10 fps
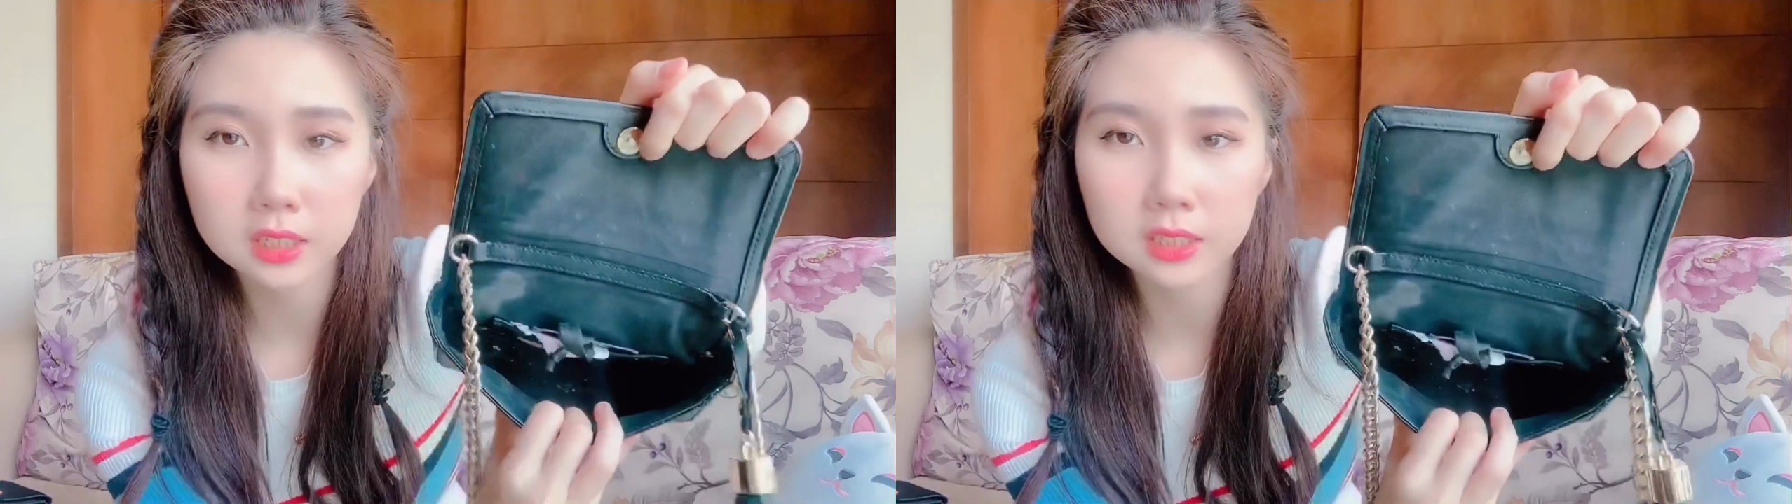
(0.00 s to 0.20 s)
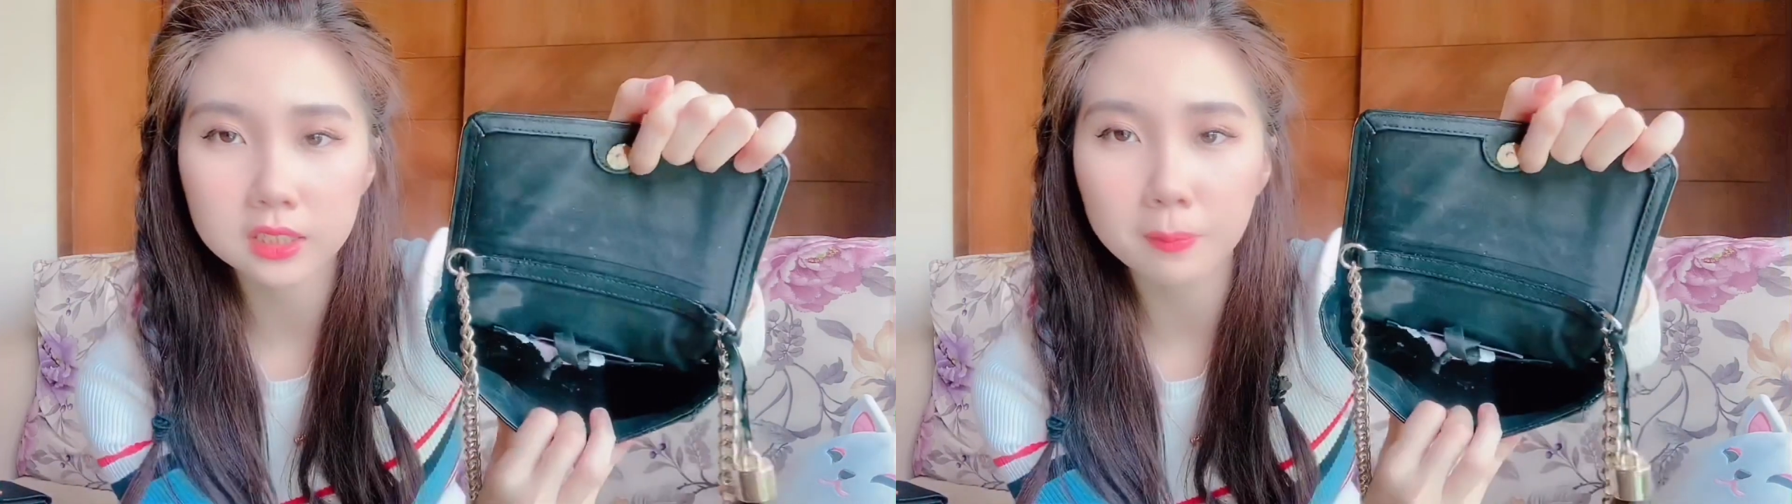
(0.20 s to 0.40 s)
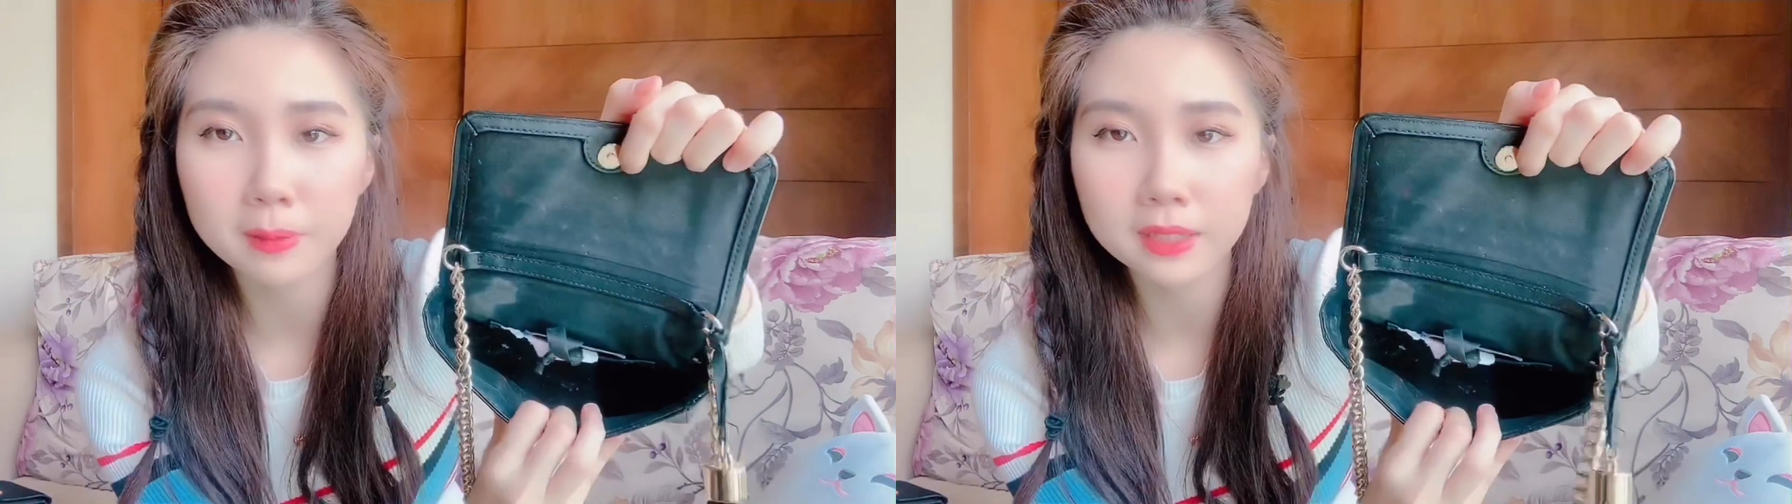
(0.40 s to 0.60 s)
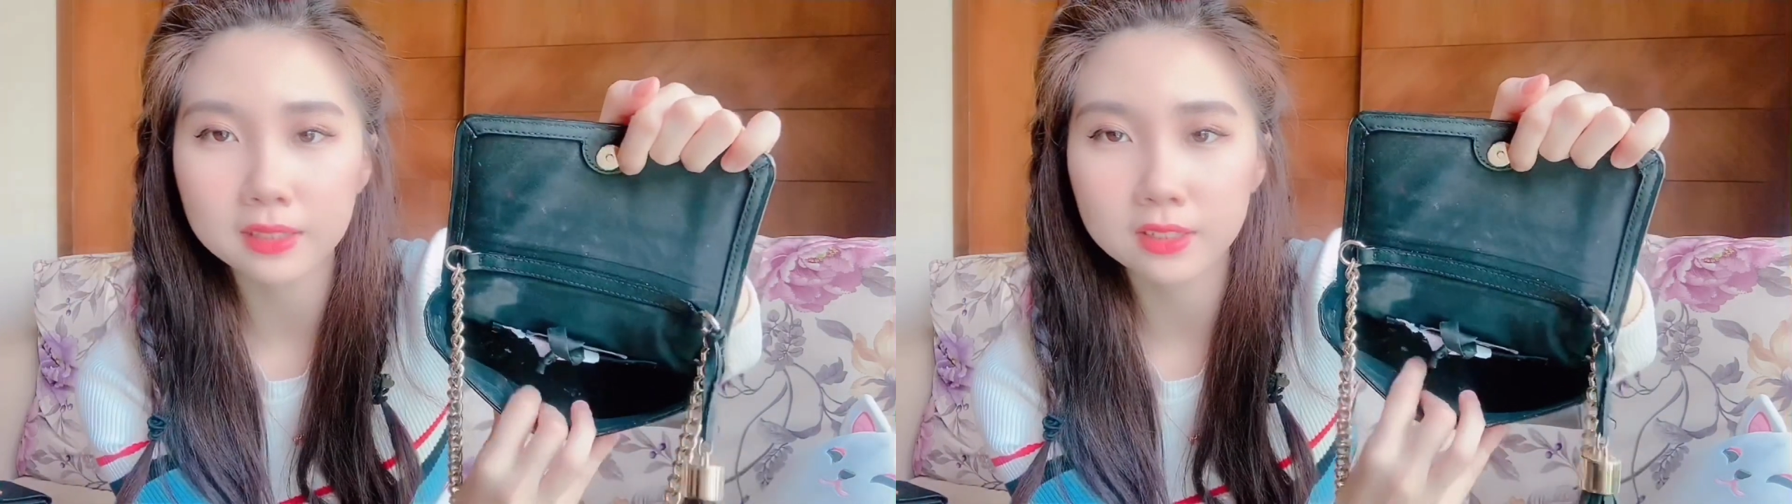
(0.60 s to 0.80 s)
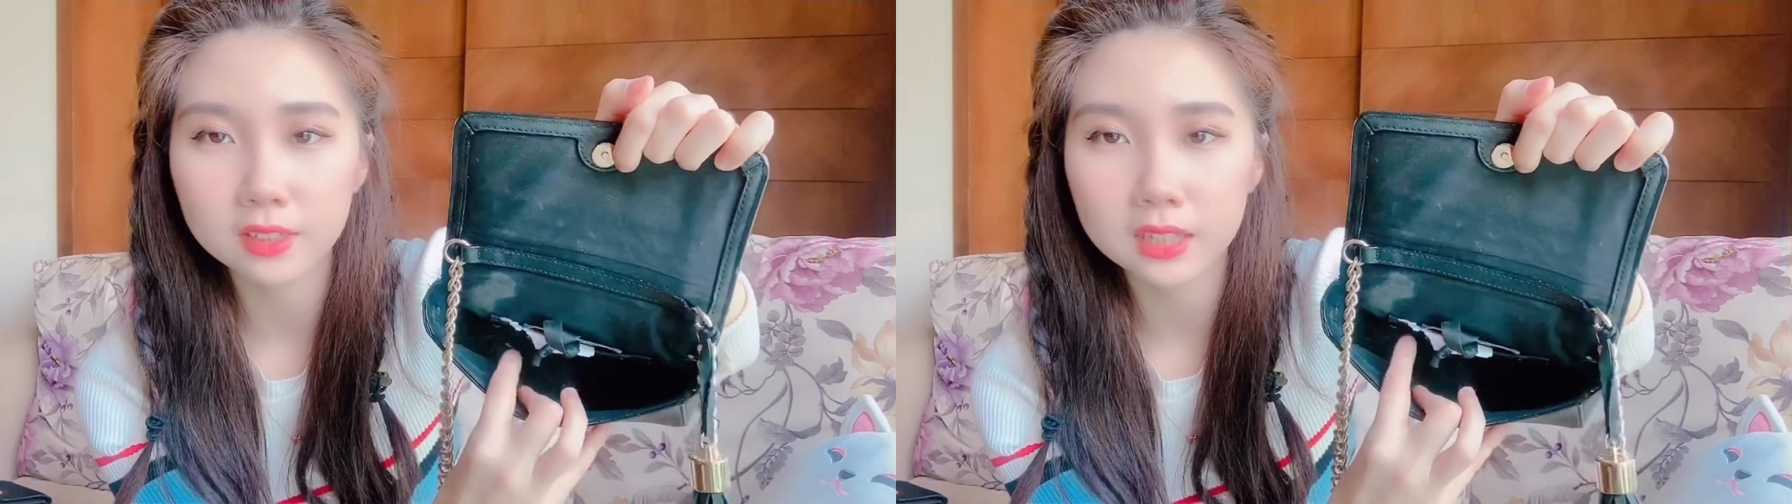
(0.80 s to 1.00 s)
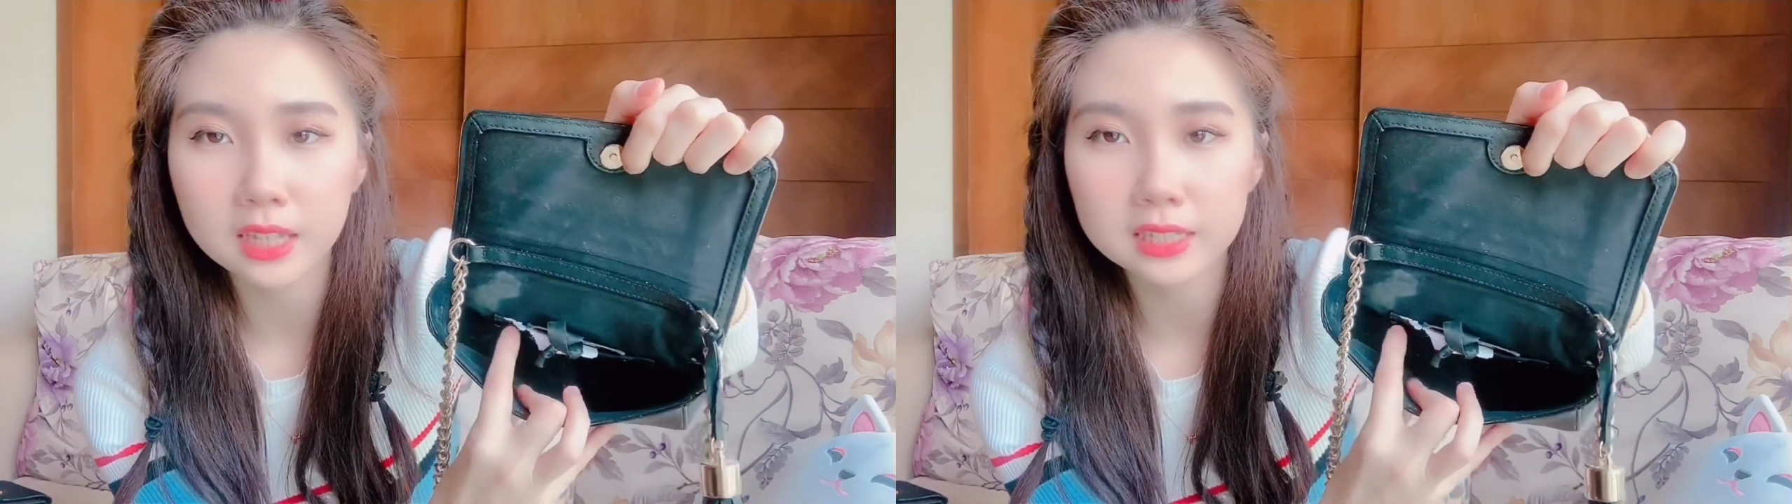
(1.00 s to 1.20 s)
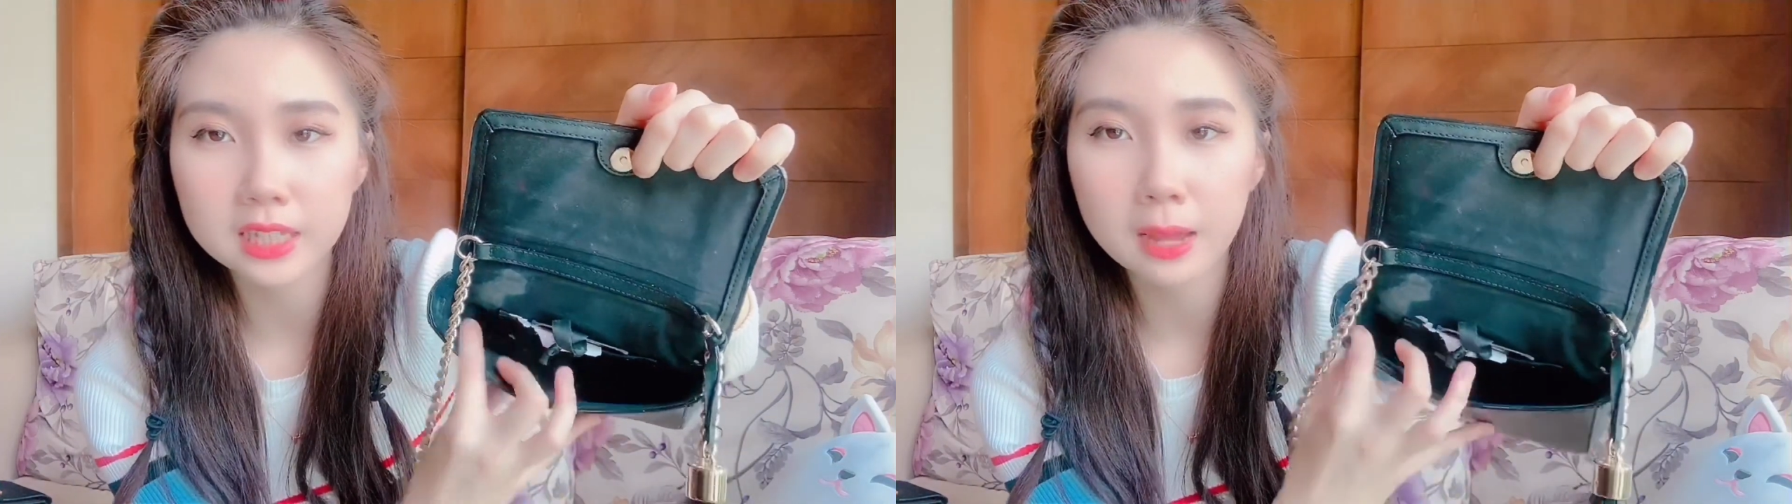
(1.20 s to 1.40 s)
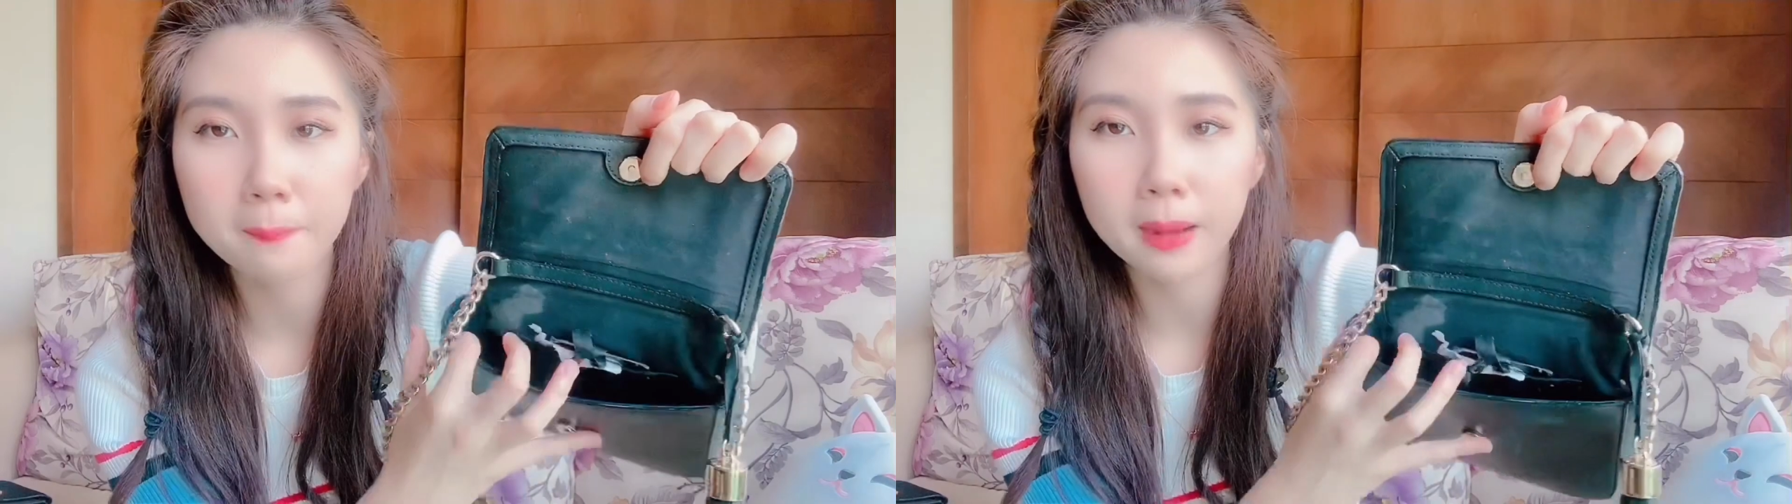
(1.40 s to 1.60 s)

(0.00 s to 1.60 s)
it's a bit dirty inside